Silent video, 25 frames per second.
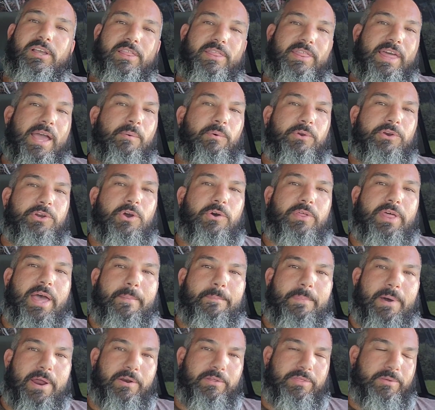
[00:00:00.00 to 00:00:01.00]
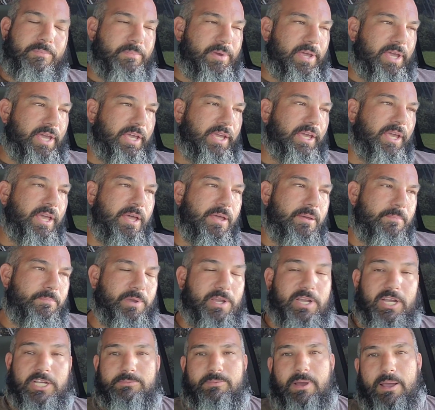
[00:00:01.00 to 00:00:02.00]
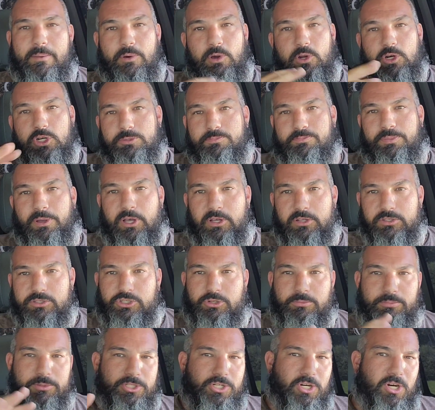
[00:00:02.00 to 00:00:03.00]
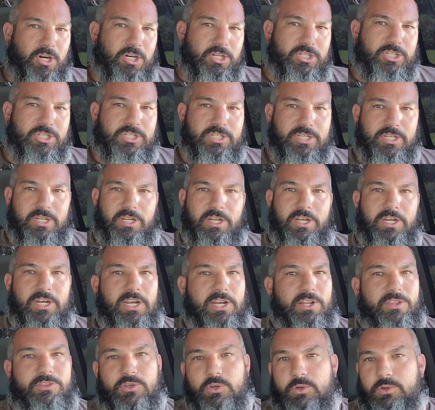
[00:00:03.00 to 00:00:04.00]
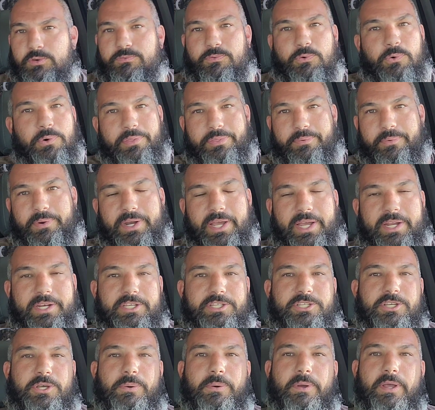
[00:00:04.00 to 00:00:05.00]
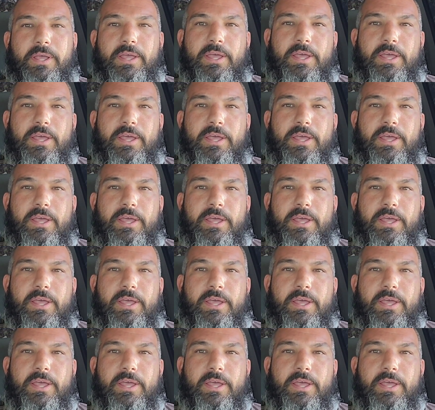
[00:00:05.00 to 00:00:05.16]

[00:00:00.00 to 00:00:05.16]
They would know that better than me. Because my motor's built, supercharged, you need a tune for a 392.